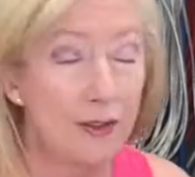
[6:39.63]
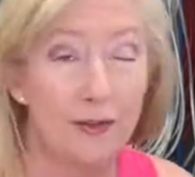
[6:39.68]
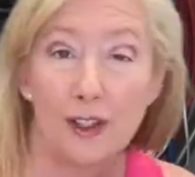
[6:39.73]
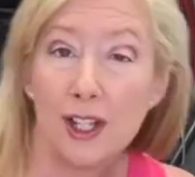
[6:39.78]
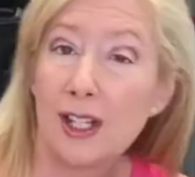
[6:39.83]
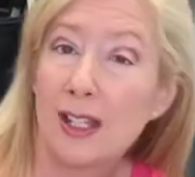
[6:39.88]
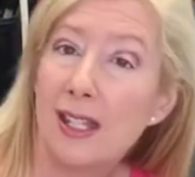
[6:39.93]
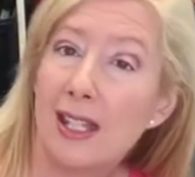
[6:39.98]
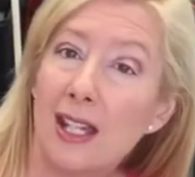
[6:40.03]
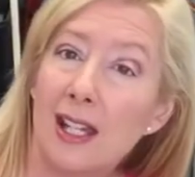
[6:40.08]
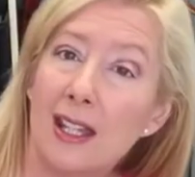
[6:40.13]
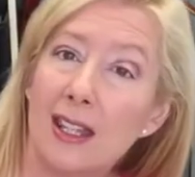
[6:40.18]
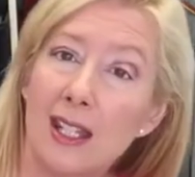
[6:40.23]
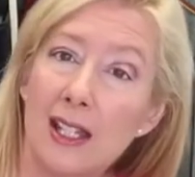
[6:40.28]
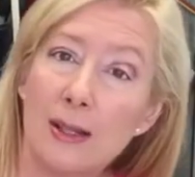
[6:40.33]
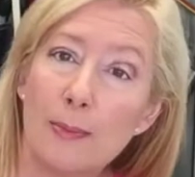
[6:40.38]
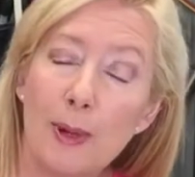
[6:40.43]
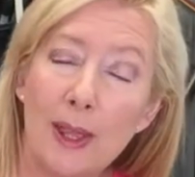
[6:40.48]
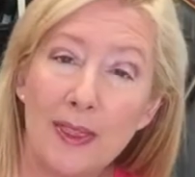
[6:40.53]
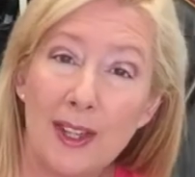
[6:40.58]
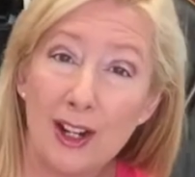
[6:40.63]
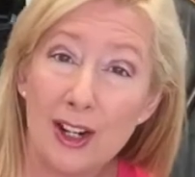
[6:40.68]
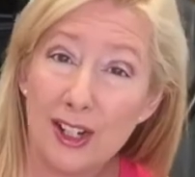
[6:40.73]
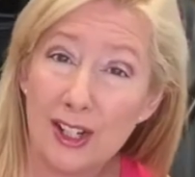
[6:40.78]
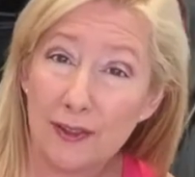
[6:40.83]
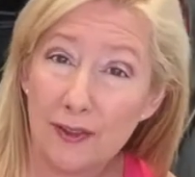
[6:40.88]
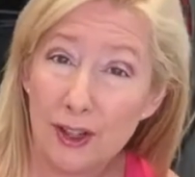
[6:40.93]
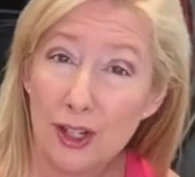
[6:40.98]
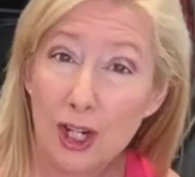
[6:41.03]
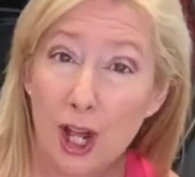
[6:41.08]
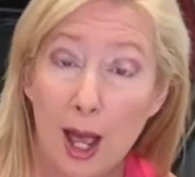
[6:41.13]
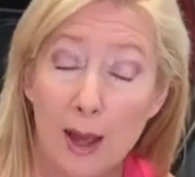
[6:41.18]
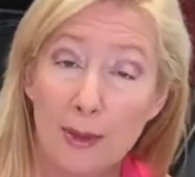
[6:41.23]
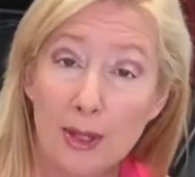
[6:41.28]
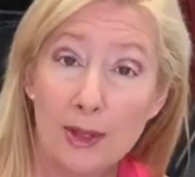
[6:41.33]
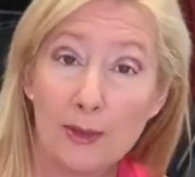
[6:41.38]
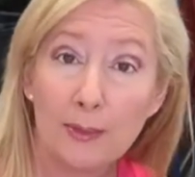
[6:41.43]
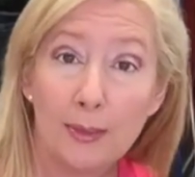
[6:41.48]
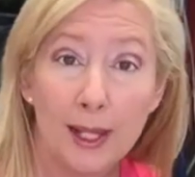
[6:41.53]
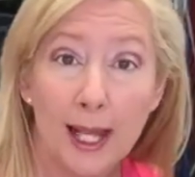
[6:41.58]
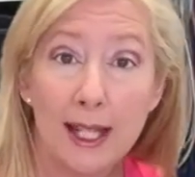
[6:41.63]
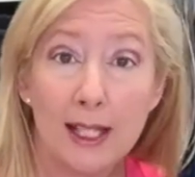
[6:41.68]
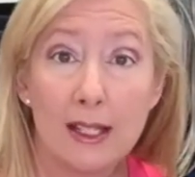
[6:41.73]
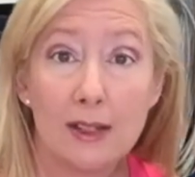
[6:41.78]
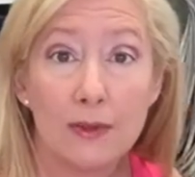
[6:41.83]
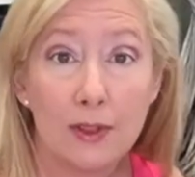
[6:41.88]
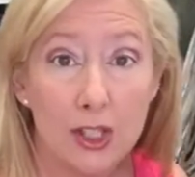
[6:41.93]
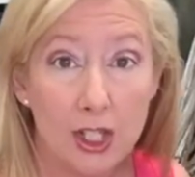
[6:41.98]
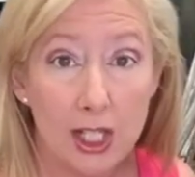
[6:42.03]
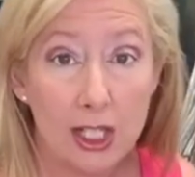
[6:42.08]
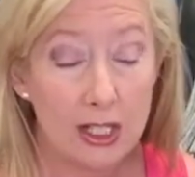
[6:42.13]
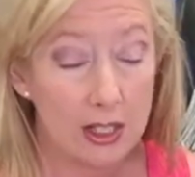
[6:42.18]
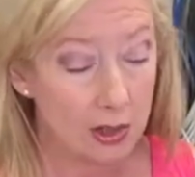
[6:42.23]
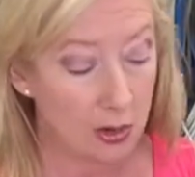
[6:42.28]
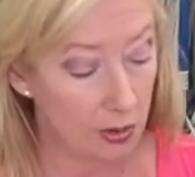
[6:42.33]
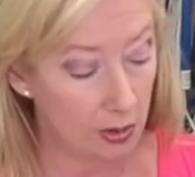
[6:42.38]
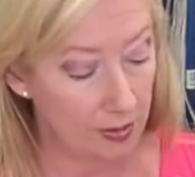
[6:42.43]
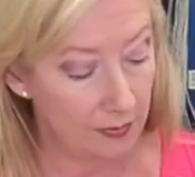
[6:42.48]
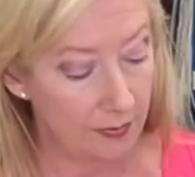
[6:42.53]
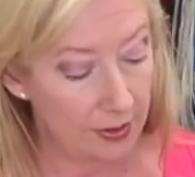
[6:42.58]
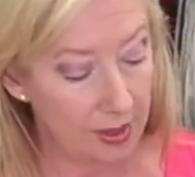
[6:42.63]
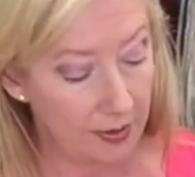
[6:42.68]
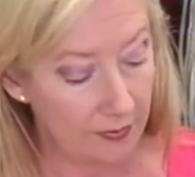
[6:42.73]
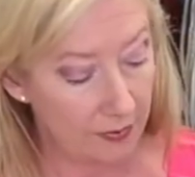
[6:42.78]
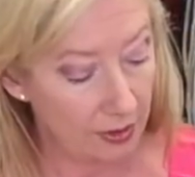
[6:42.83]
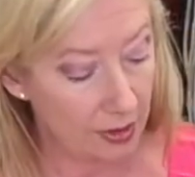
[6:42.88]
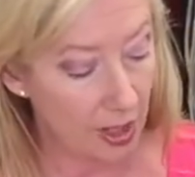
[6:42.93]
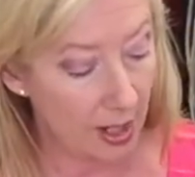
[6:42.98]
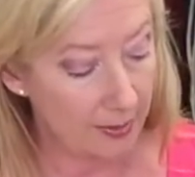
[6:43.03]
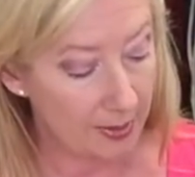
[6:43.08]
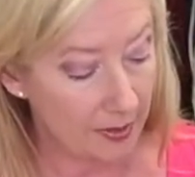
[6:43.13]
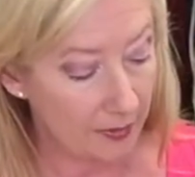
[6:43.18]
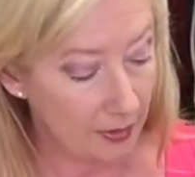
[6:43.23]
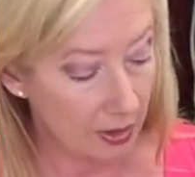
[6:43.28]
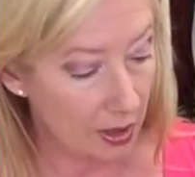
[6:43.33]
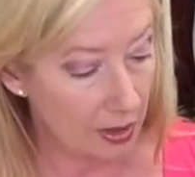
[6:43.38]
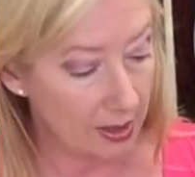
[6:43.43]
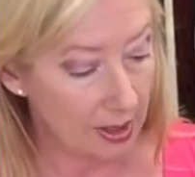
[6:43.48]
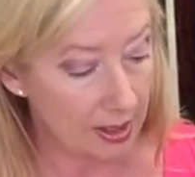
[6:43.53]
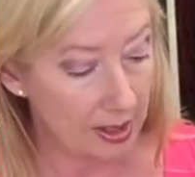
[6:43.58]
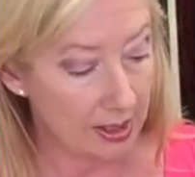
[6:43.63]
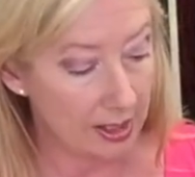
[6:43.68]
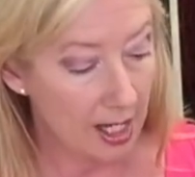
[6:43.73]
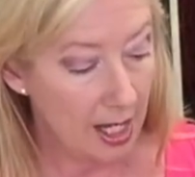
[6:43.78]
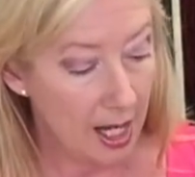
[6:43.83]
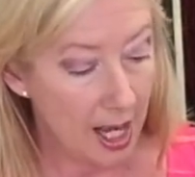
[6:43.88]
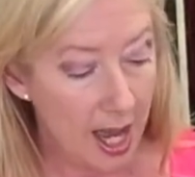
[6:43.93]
have considered this, but there are different types of blades for jigsaws for different types of uses.